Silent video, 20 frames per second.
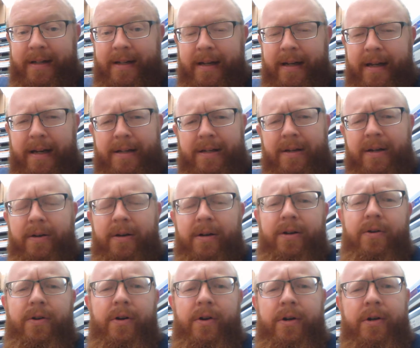And he doesn't
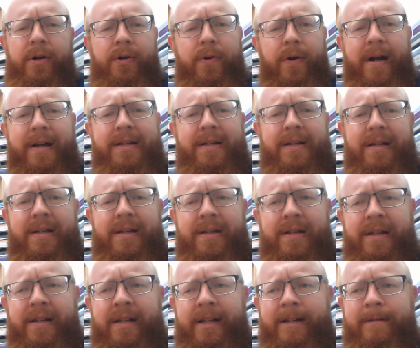address
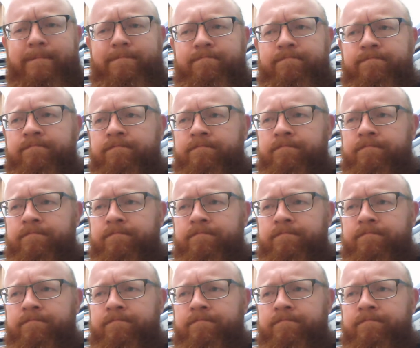this in